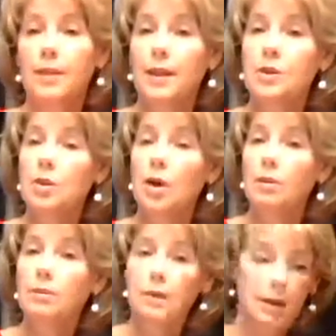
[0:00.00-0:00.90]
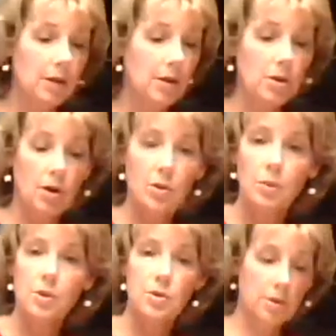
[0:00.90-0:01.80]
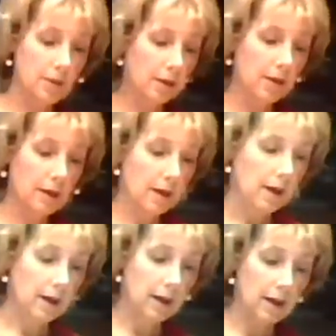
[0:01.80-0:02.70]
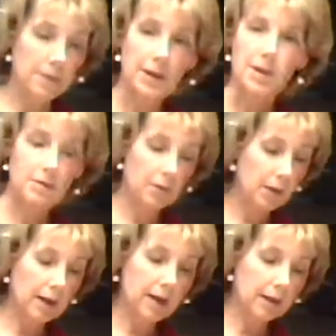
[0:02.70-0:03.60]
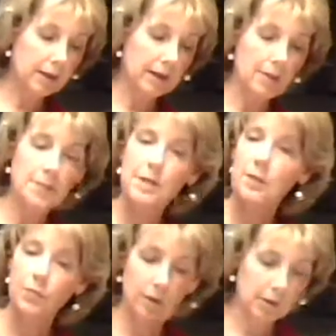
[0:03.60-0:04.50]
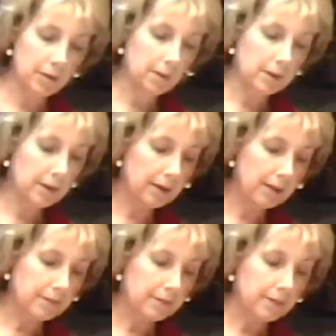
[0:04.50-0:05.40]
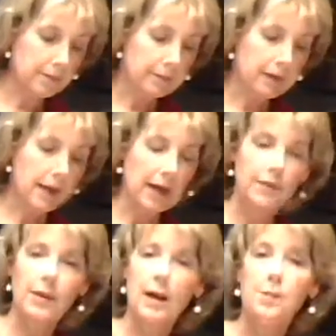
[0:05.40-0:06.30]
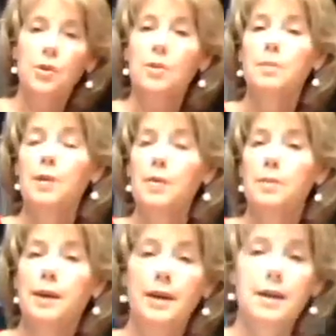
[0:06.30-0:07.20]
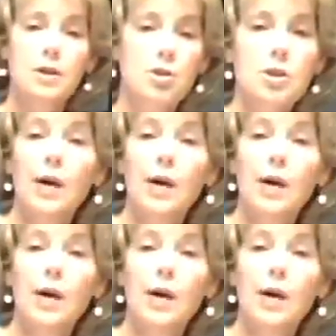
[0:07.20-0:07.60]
That's all. That's all there was to it. I mixed them around, let them sit for a little bit, and then I put them on the baking dish.